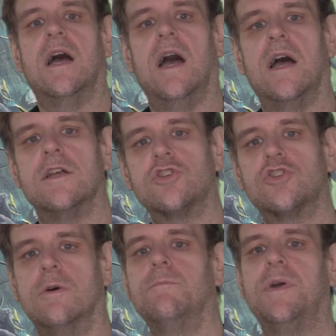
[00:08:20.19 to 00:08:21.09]
Uh,
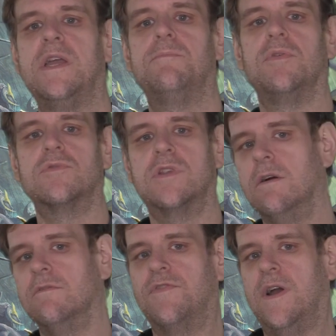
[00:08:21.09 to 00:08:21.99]
some people
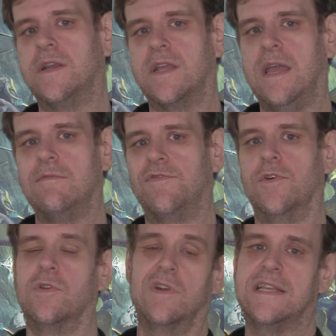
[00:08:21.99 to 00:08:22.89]
don't find a game
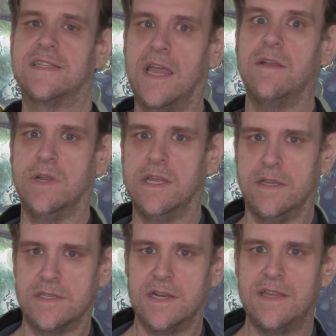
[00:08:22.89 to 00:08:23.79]
fun unless they win
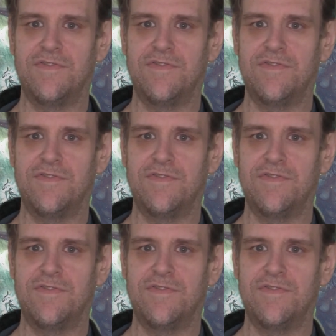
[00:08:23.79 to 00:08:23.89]
easily.